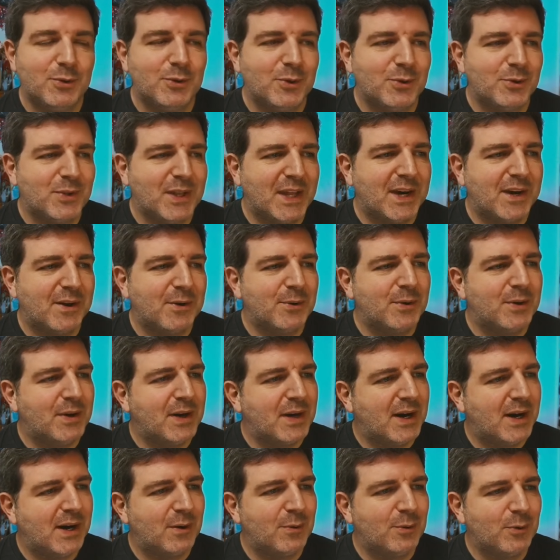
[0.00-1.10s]
know now
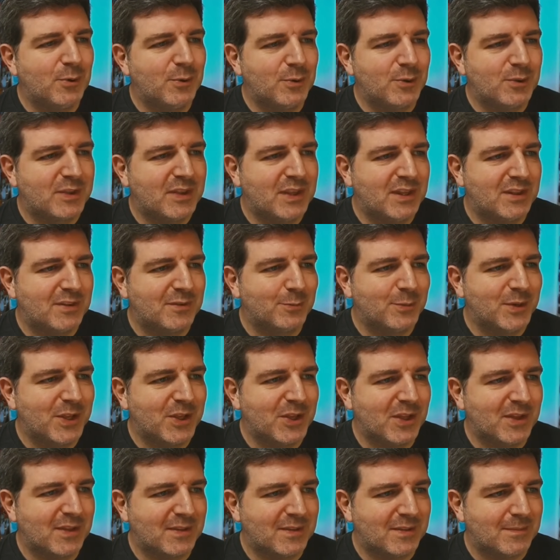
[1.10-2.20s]
how looks this
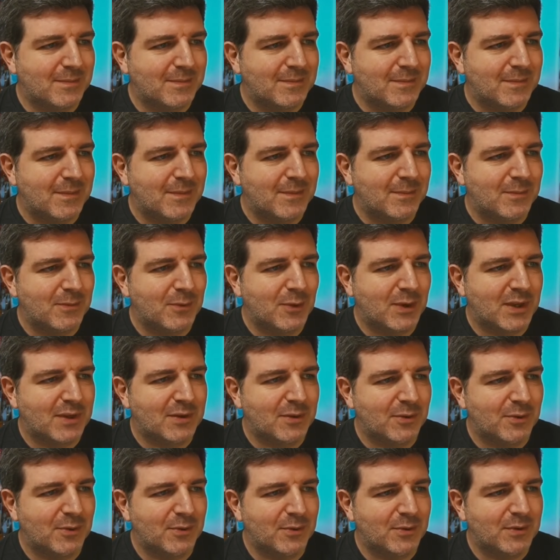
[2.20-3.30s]
widget. You can
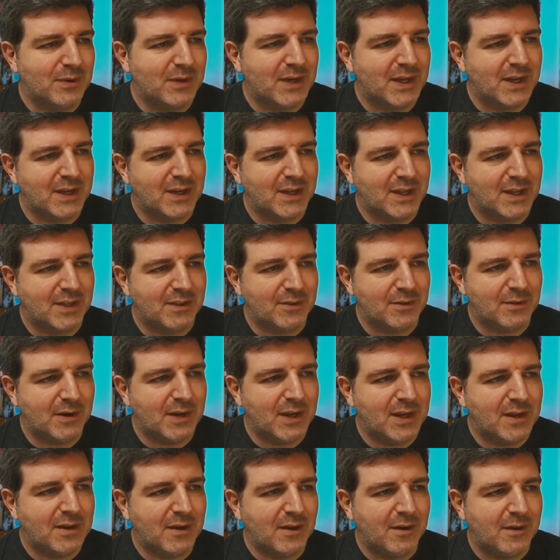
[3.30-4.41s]
go and get the
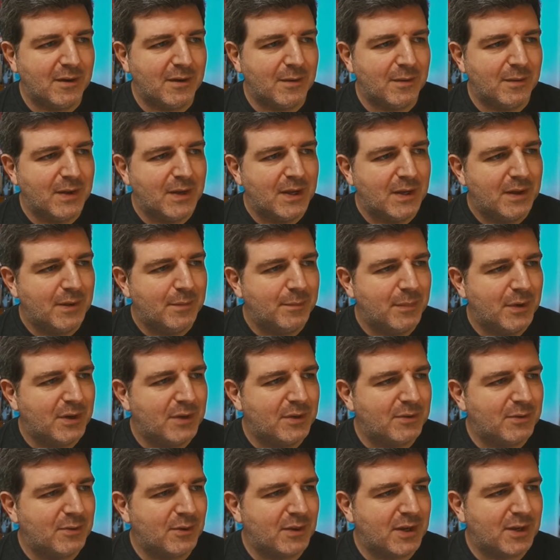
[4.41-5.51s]
layer,
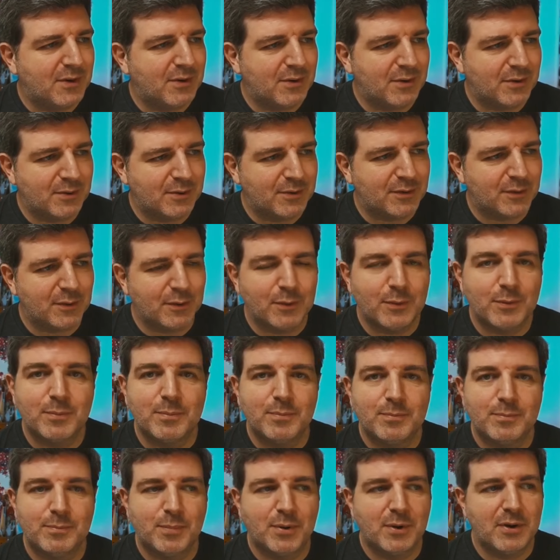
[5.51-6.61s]
but you can also
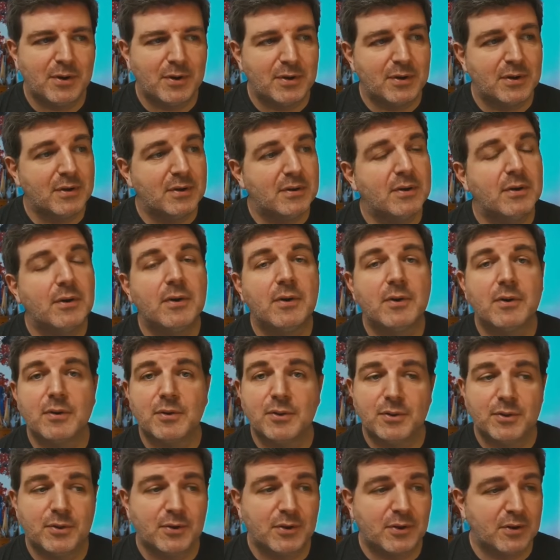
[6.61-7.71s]
plug all
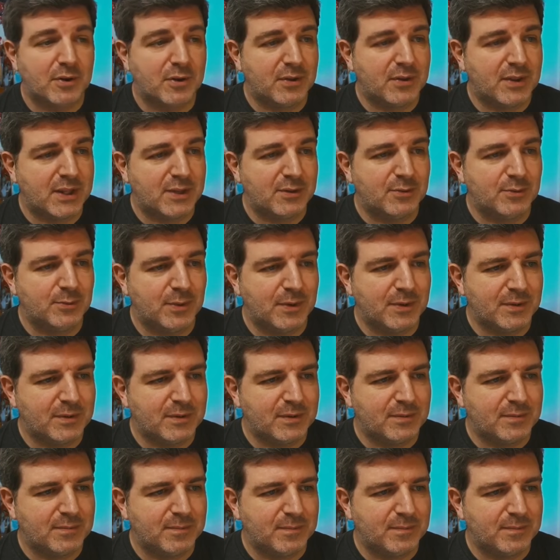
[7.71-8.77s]
the Docker that you want.